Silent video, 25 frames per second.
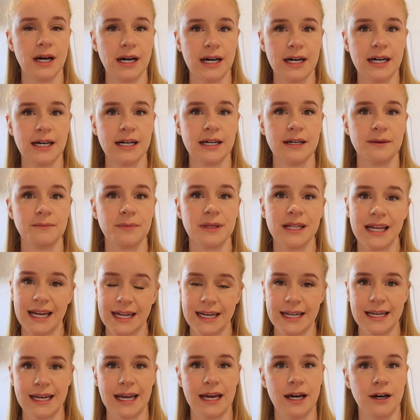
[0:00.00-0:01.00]
are
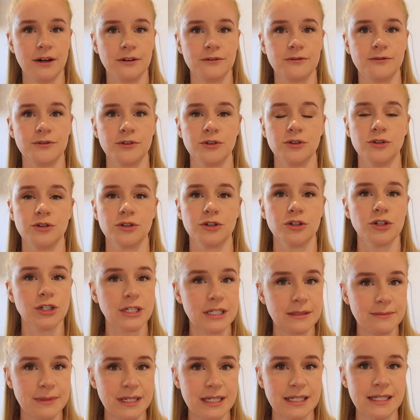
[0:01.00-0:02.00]
planning out for
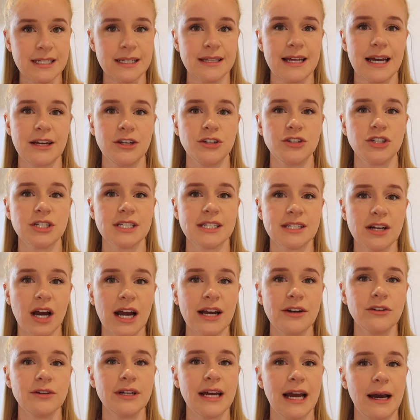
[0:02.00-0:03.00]
Christmas that you
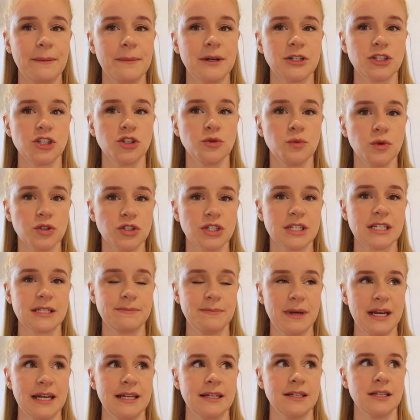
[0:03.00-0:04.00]
decide on how much you want to
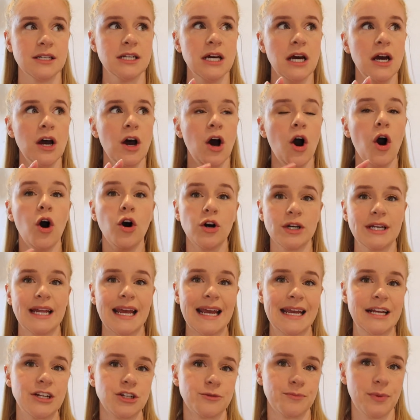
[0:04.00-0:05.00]
spend on
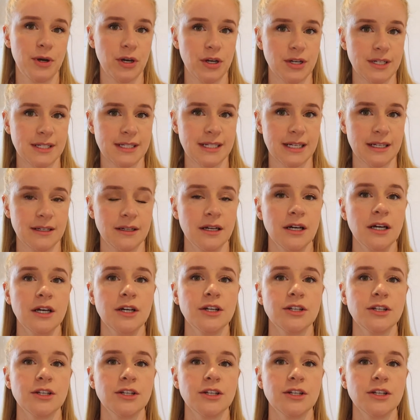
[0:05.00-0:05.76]
each person.